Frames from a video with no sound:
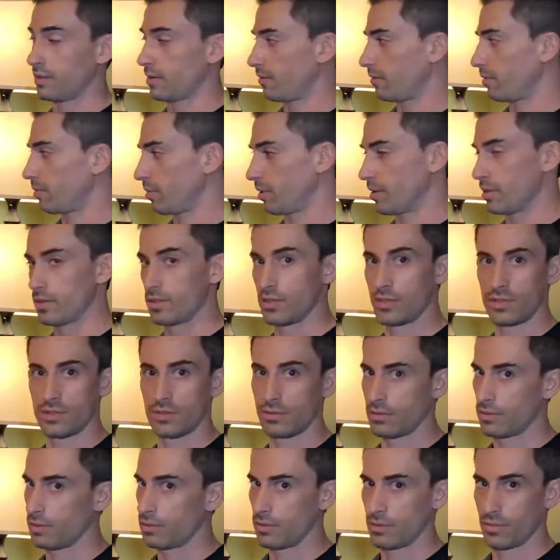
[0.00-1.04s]
Everybody's
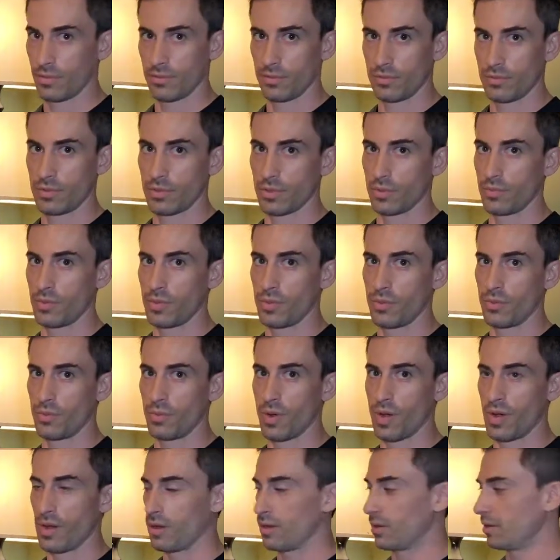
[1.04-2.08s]
should be
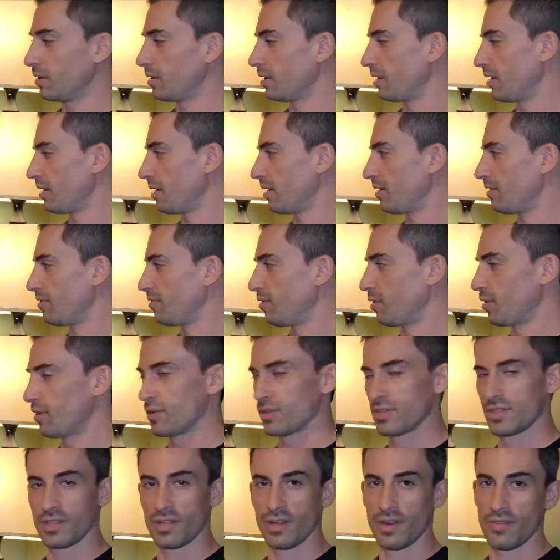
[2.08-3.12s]
well
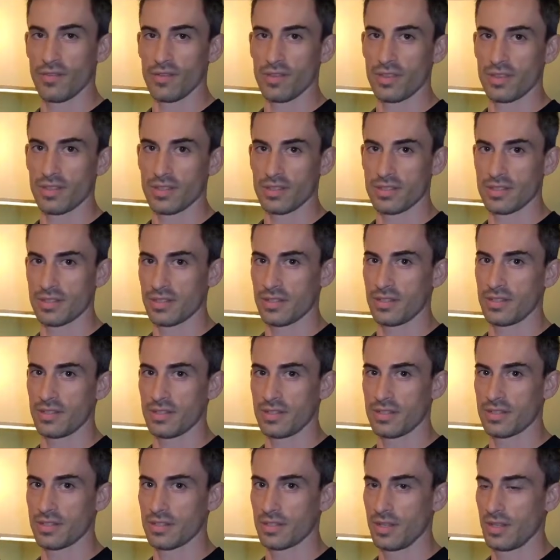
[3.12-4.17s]
versed in everything that's in
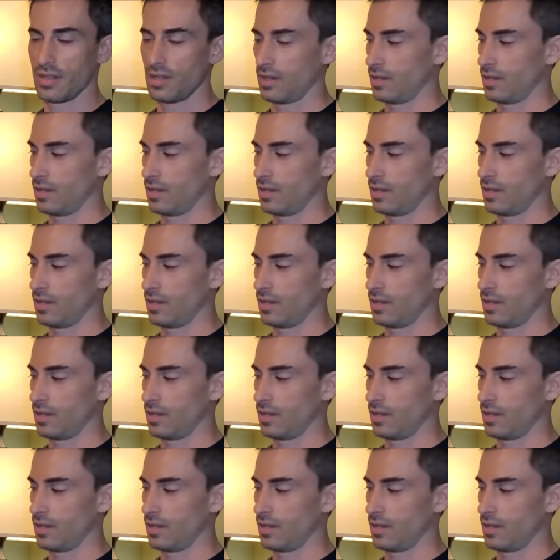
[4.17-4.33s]
this.